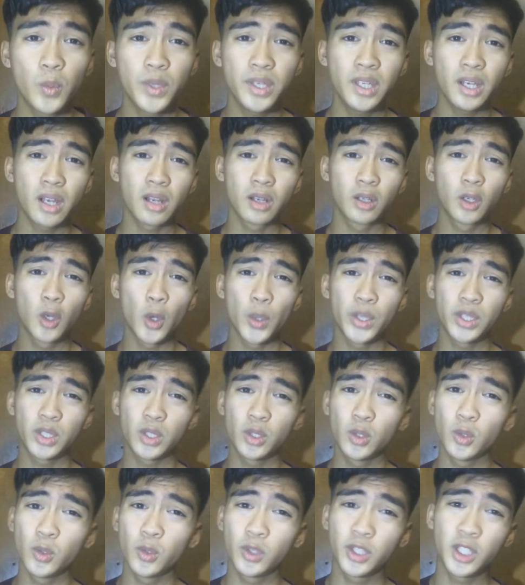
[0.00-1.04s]
We are going
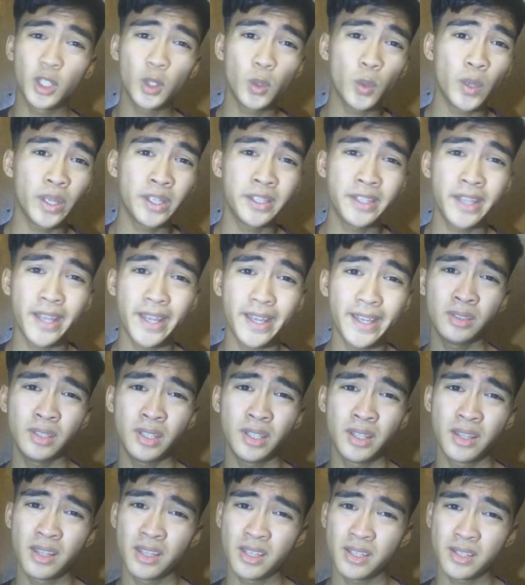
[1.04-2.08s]
to do Q&A
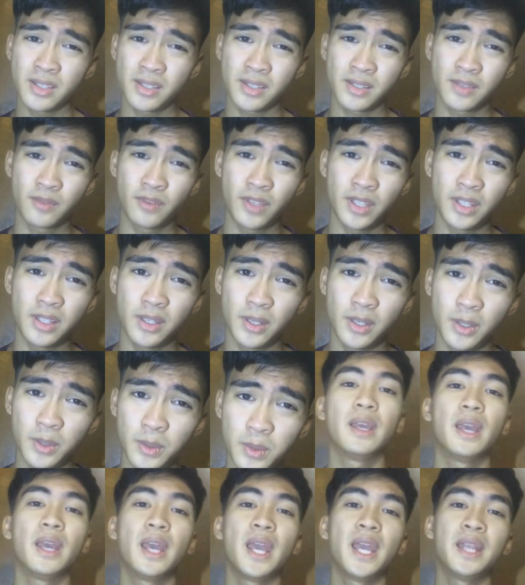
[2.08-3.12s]
in this
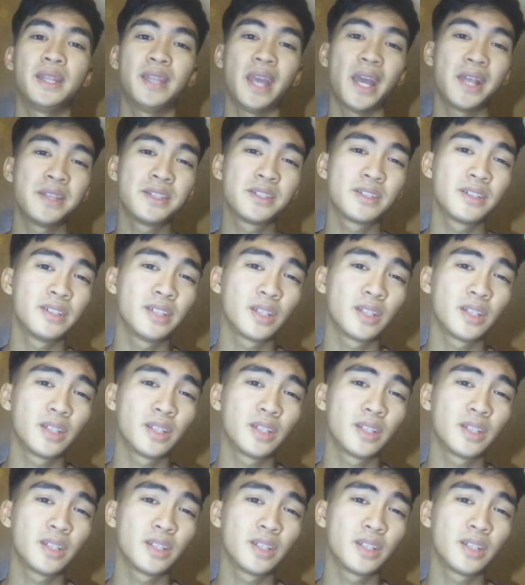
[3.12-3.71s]
video and answer